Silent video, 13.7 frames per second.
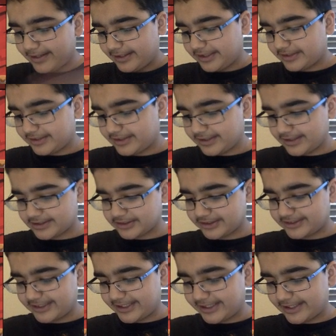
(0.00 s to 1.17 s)
let's
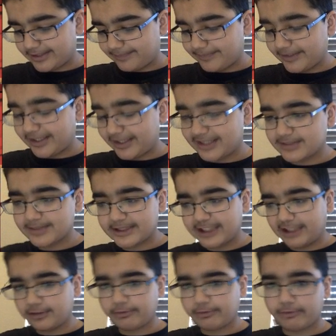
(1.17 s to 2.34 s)
reset here. Now he has my
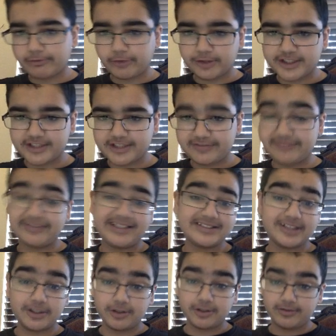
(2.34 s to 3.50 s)
tower for 1450. He's
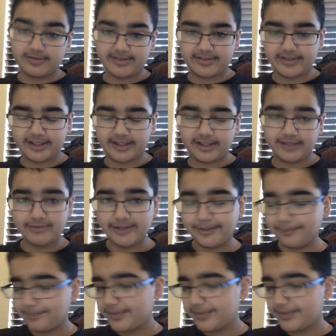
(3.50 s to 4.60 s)
gonna go for the 3 crown now.